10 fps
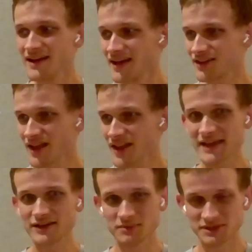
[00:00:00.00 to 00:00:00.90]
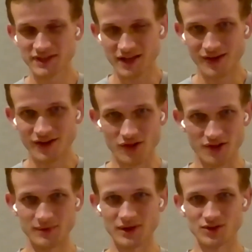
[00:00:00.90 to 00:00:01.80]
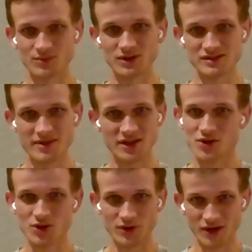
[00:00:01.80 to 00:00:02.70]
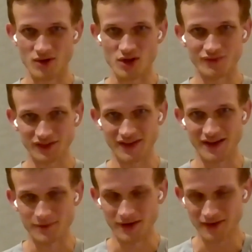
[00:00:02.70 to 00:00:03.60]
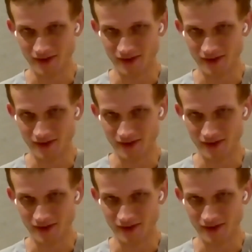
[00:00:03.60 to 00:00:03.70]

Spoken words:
And then scalability, like also, the rollups and the sharding are solving that, right?